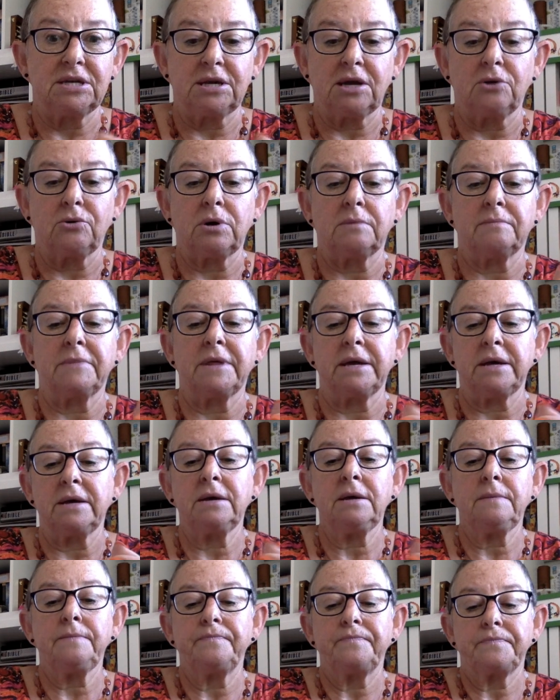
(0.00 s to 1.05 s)
go up
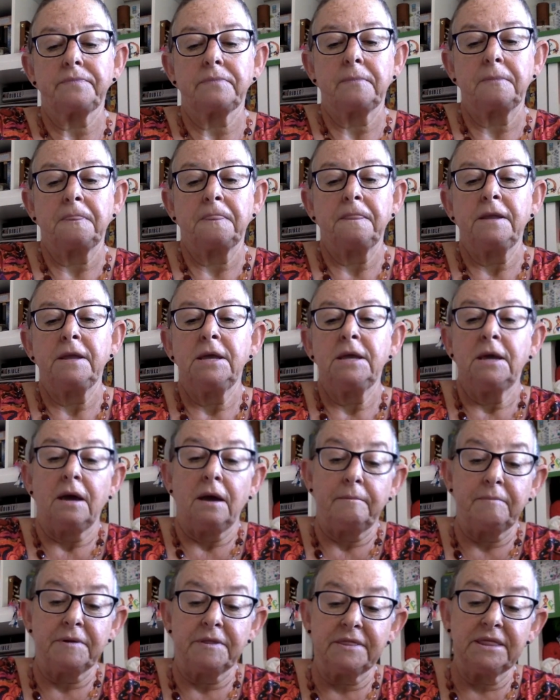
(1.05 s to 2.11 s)
there.
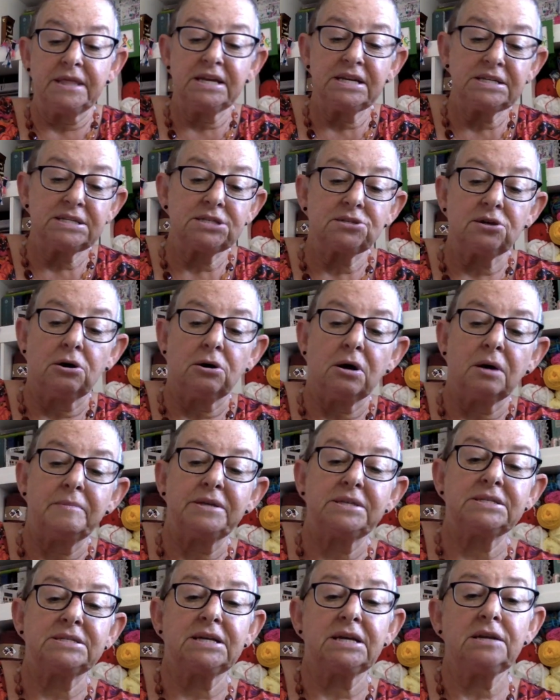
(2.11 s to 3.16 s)
But this time,
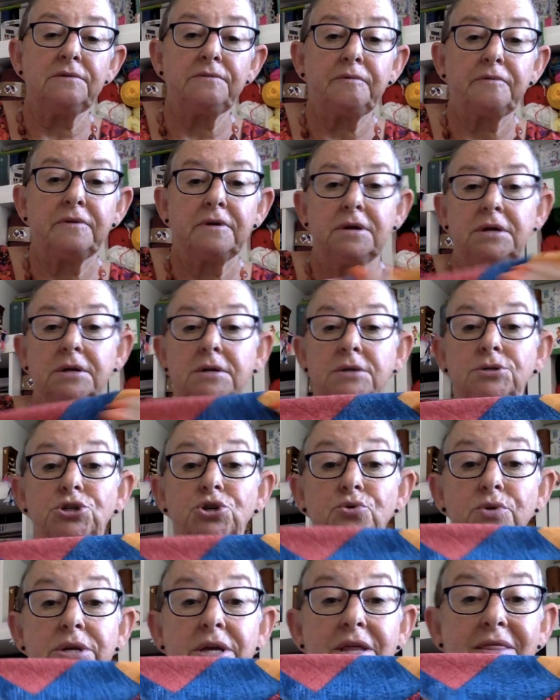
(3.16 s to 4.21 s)
instead of
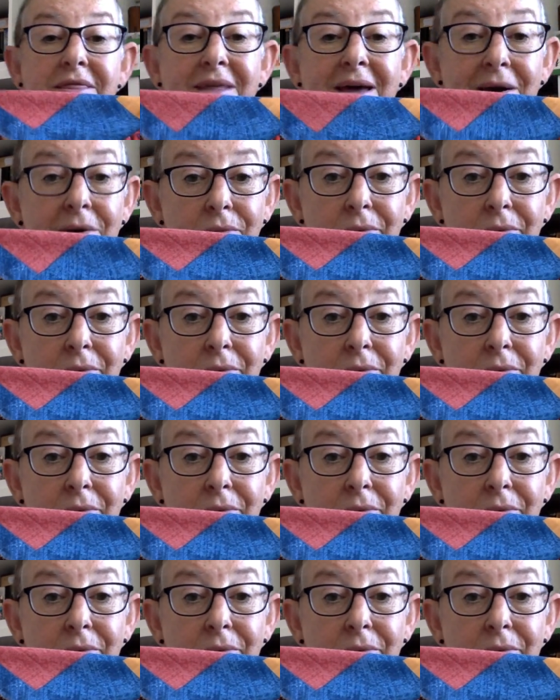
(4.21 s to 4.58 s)
doing it that